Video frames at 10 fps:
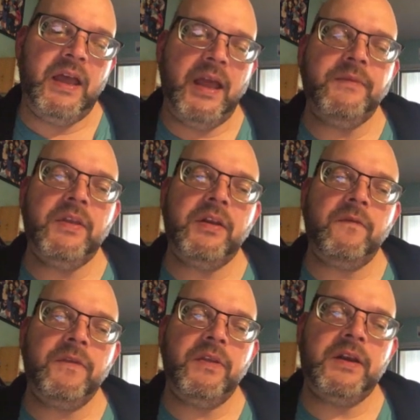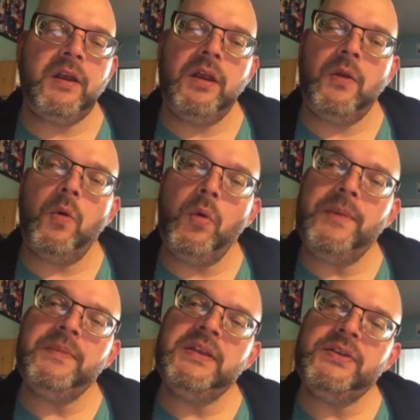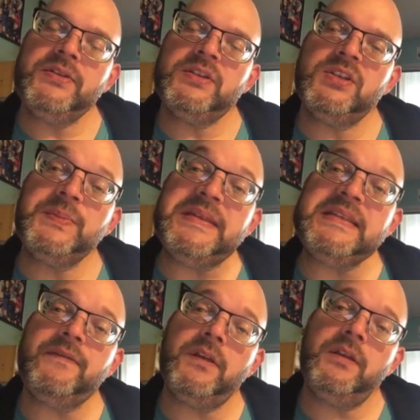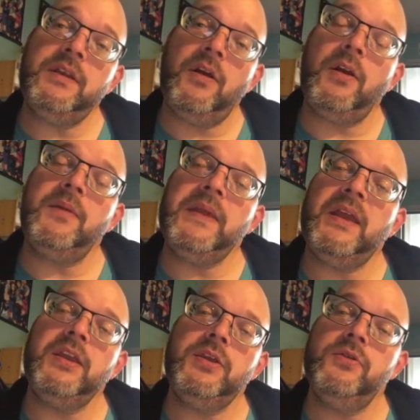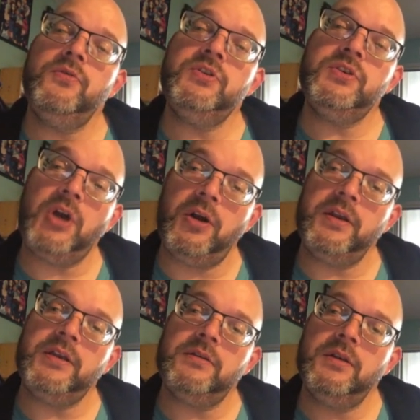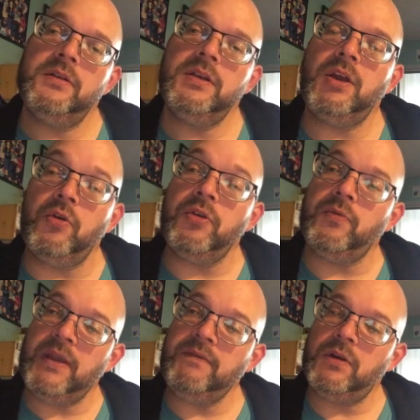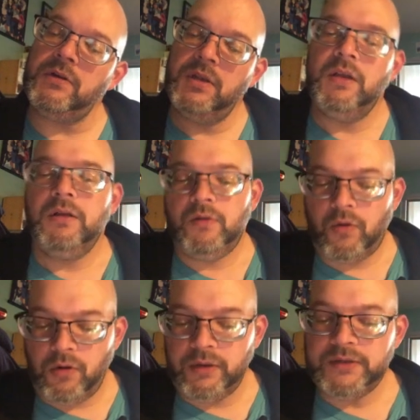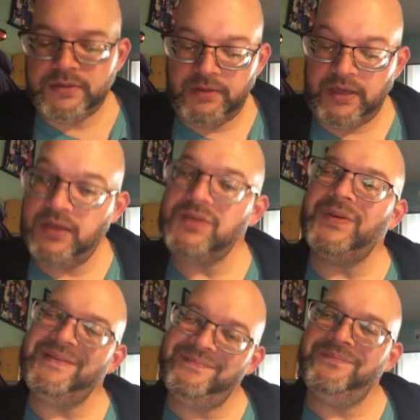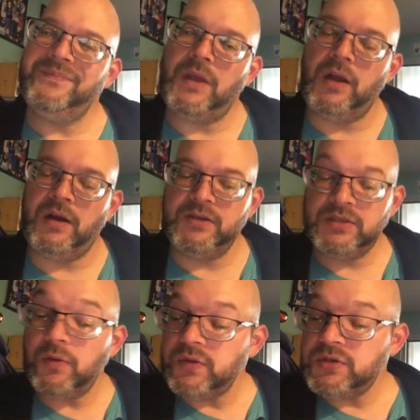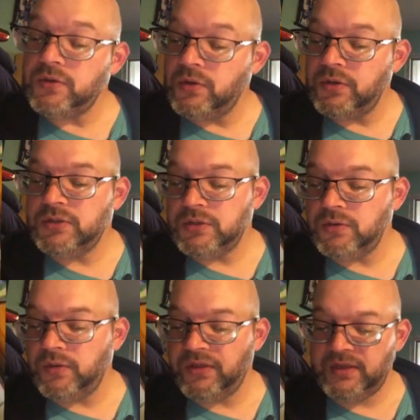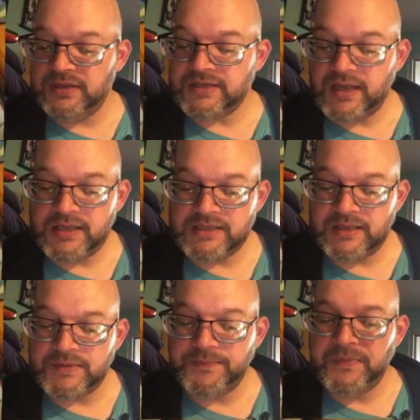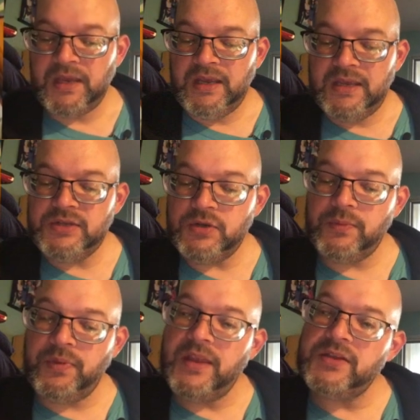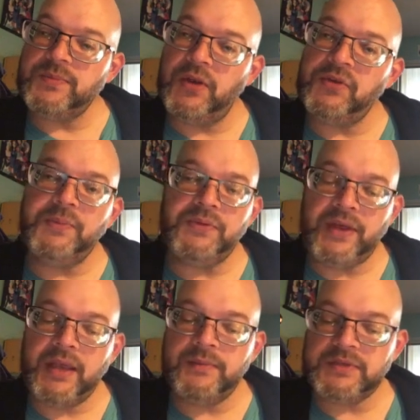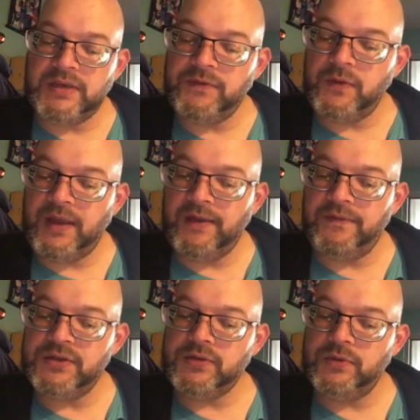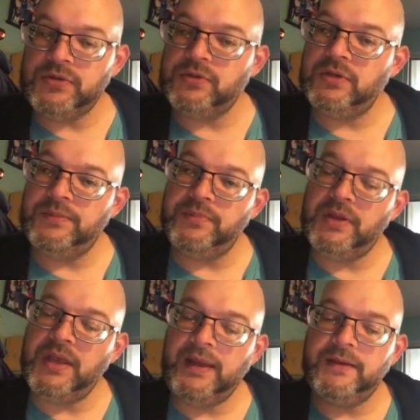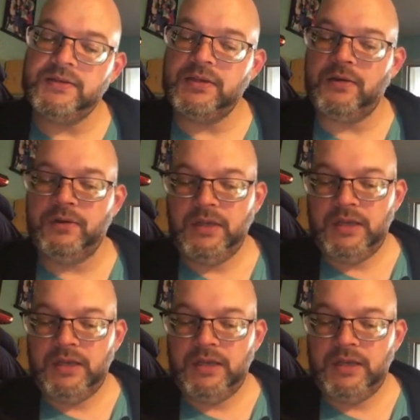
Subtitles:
I really don't feel that equipments specifically are going to be a huge target to go to the graveyard. Auras, like this one, are. So what you could do with this concept is you could play this multiple times if you have this creature in play. So